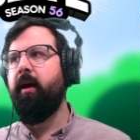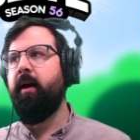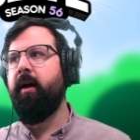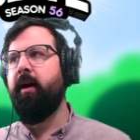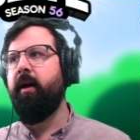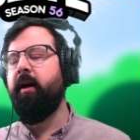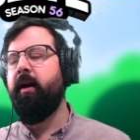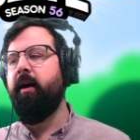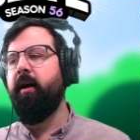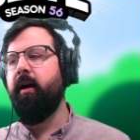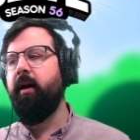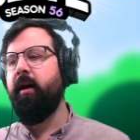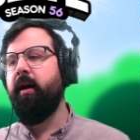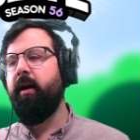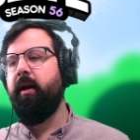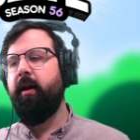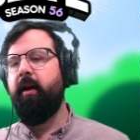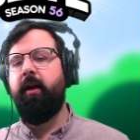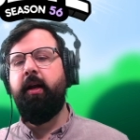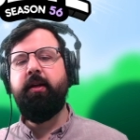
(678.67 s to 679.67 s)
uh,
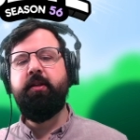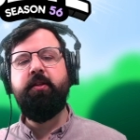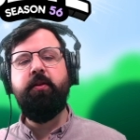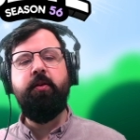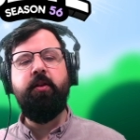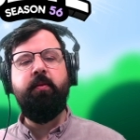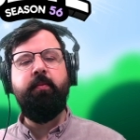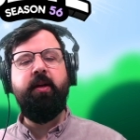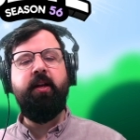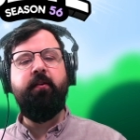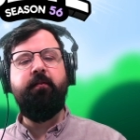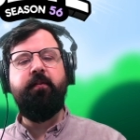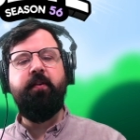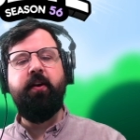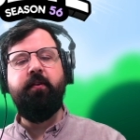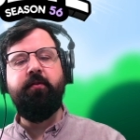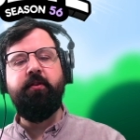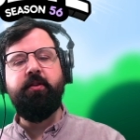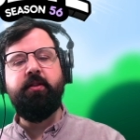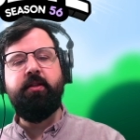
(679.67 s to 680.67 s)
you're not doing them any
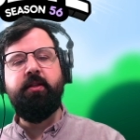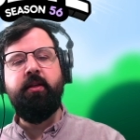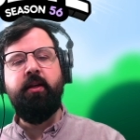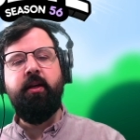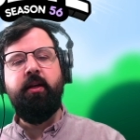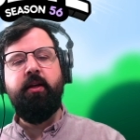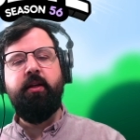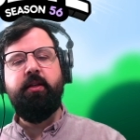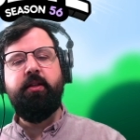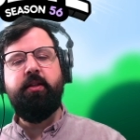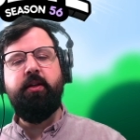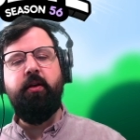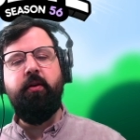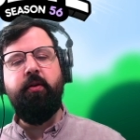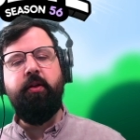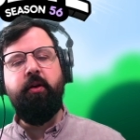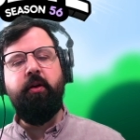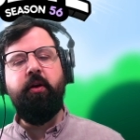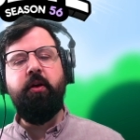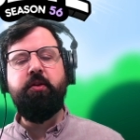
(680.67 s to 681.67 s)
favors.
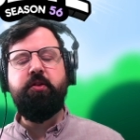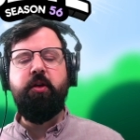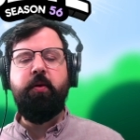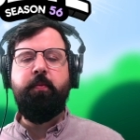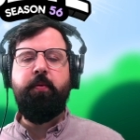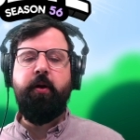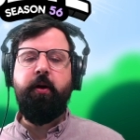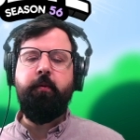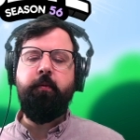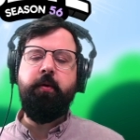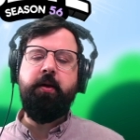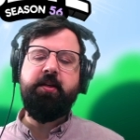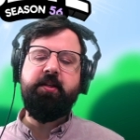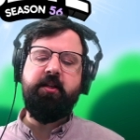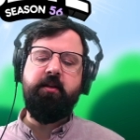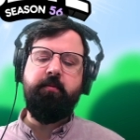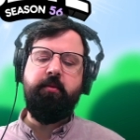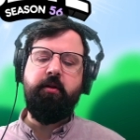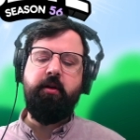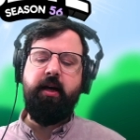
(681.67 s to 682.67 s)
So they're usually pretty
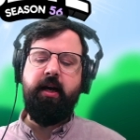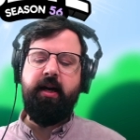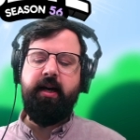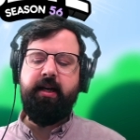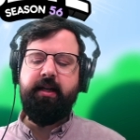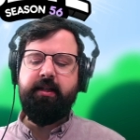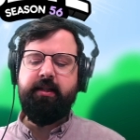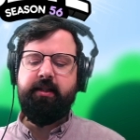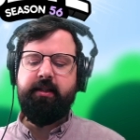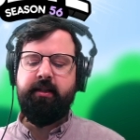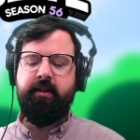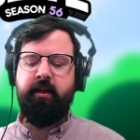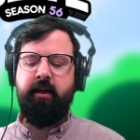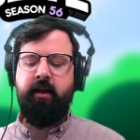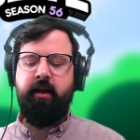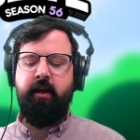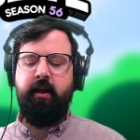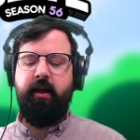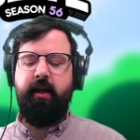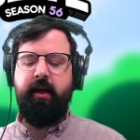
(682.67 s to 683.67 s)
reasonable guys
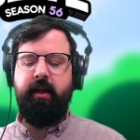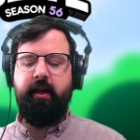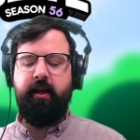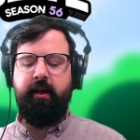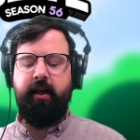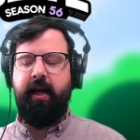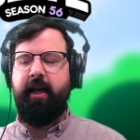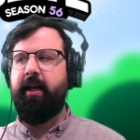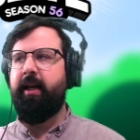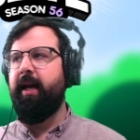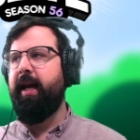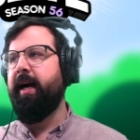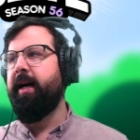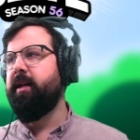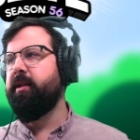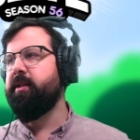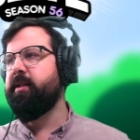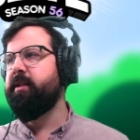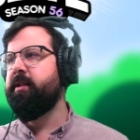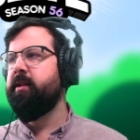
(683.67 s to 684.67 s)
and, and
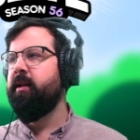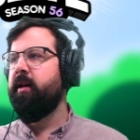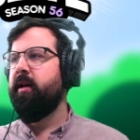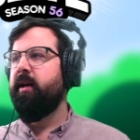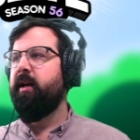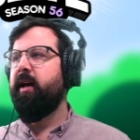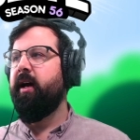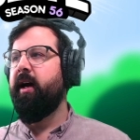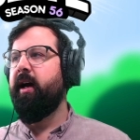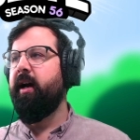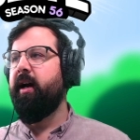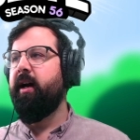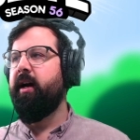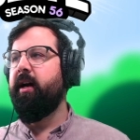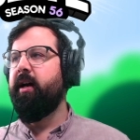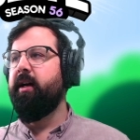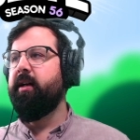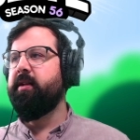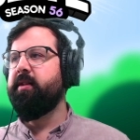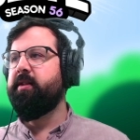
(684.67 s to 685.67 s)
gals.
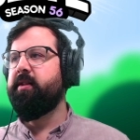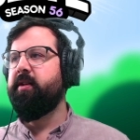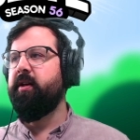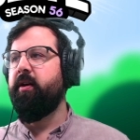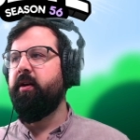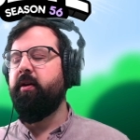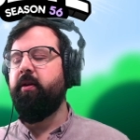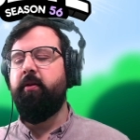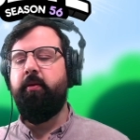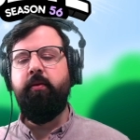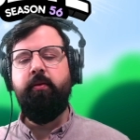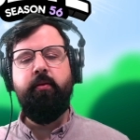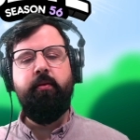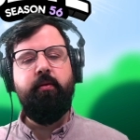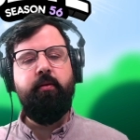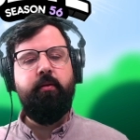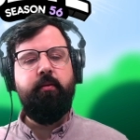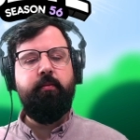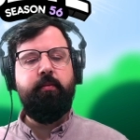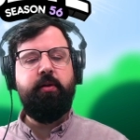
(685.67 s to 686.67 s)
Uh, so...
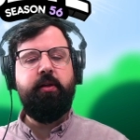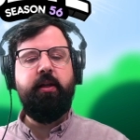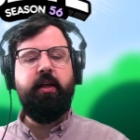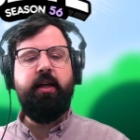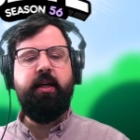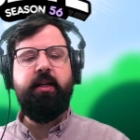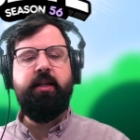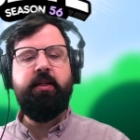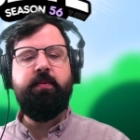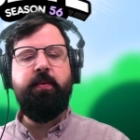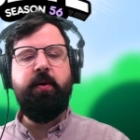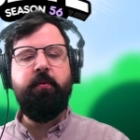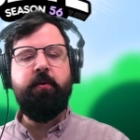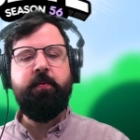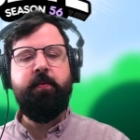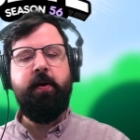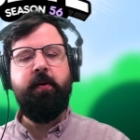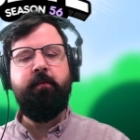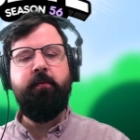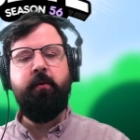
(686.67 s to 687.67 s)
Please be
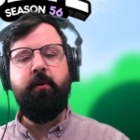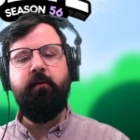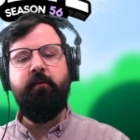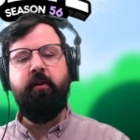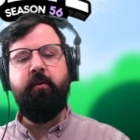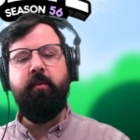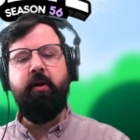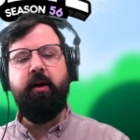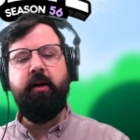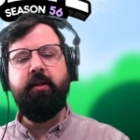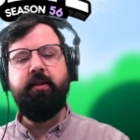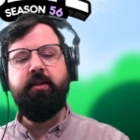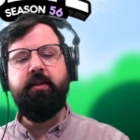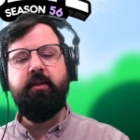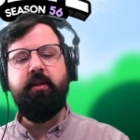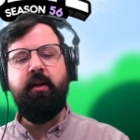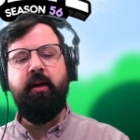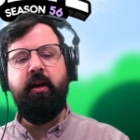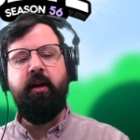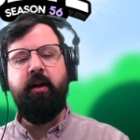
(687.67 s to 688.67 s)
respectful of our
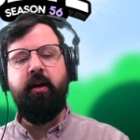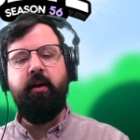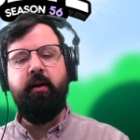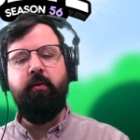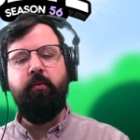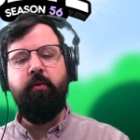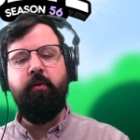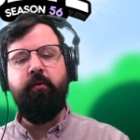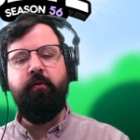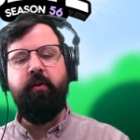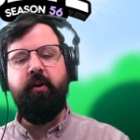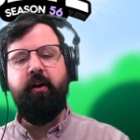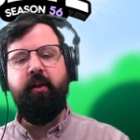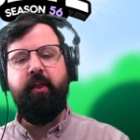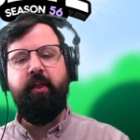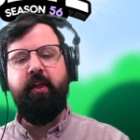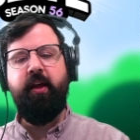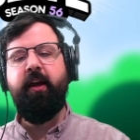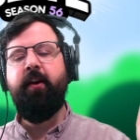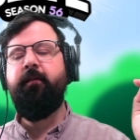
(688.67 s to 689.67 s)
mods. Uh, we're very
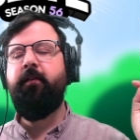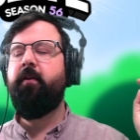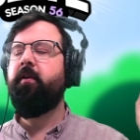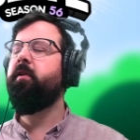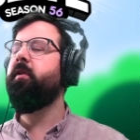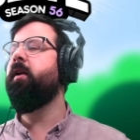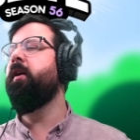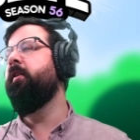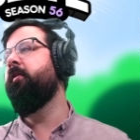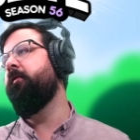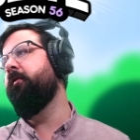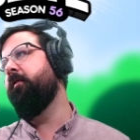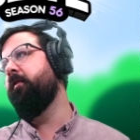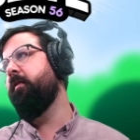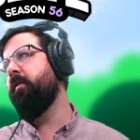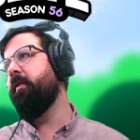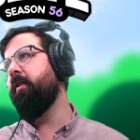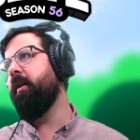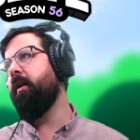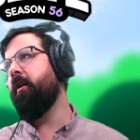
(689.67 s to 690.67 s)
thankful of
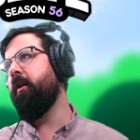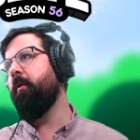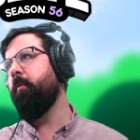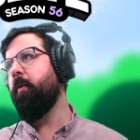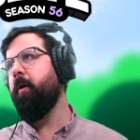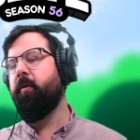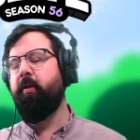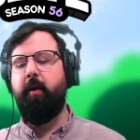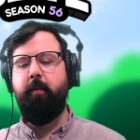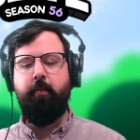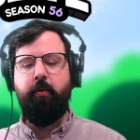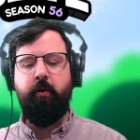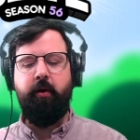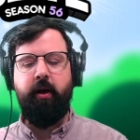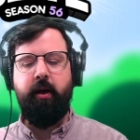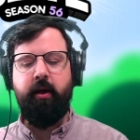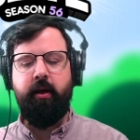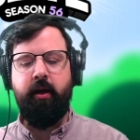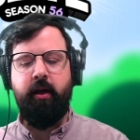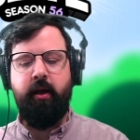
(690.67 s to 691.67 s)
the hard work they put
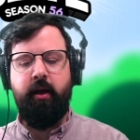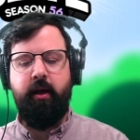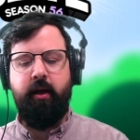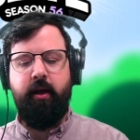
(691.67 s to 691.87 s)
in.